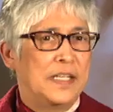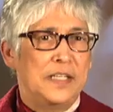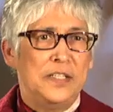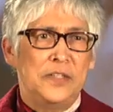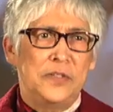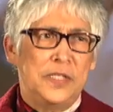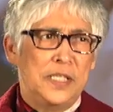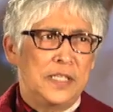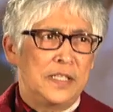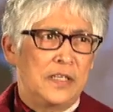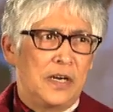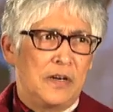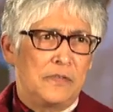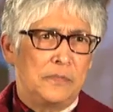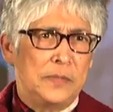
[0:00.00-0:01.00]
you hear
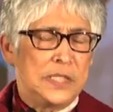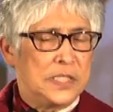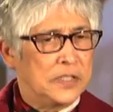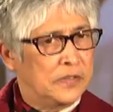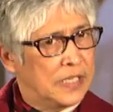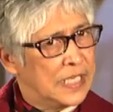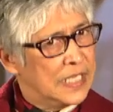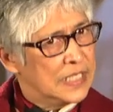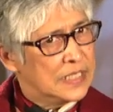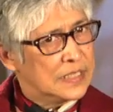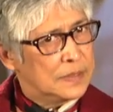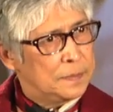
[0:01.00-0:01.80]
of missionary kids,